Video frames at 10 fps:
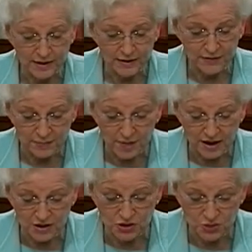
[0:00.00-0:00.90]
The men
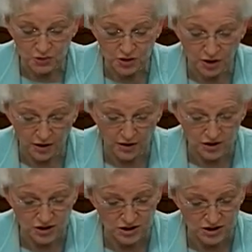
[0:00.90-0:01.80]
who were guarding
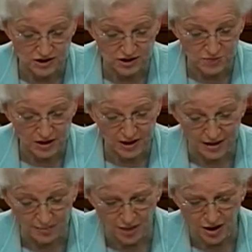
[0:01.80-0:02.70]
Jesus
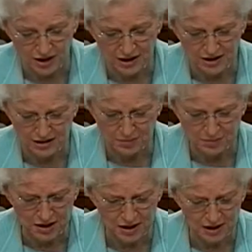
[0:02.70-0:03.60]
began mocking and
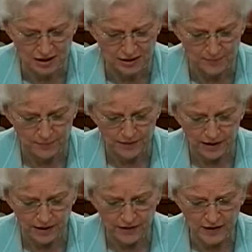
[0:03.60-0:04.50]
beating him.
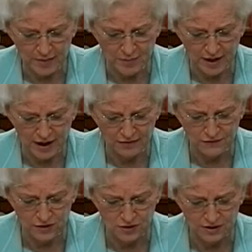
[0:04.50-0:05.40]
They
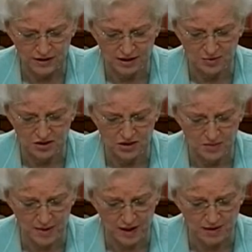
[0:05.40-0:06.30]
blindfolded him and
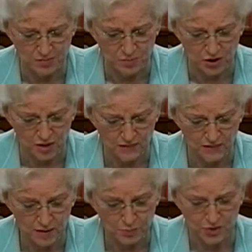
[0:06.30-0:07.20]
demanded,
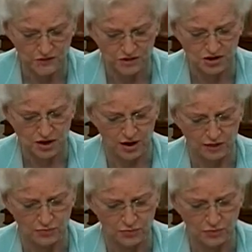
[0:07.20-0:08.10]
Prophesy,
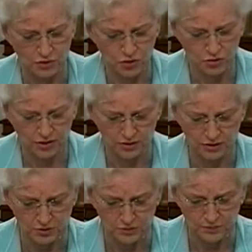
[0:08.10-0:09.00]
who hit
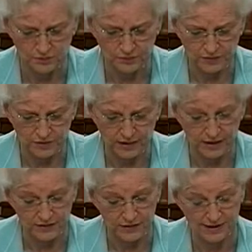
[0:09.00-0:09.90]
you?
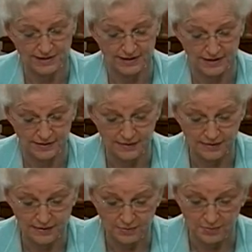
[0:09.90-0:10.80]
And they said
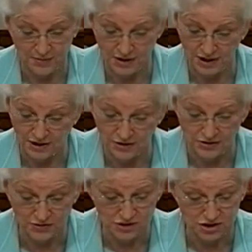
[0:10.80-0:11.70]
many other
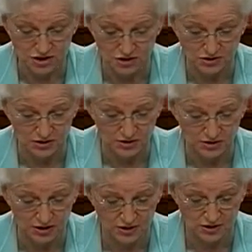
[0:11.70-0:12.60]
insulting
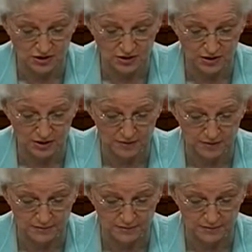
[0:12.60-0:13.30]
things to him.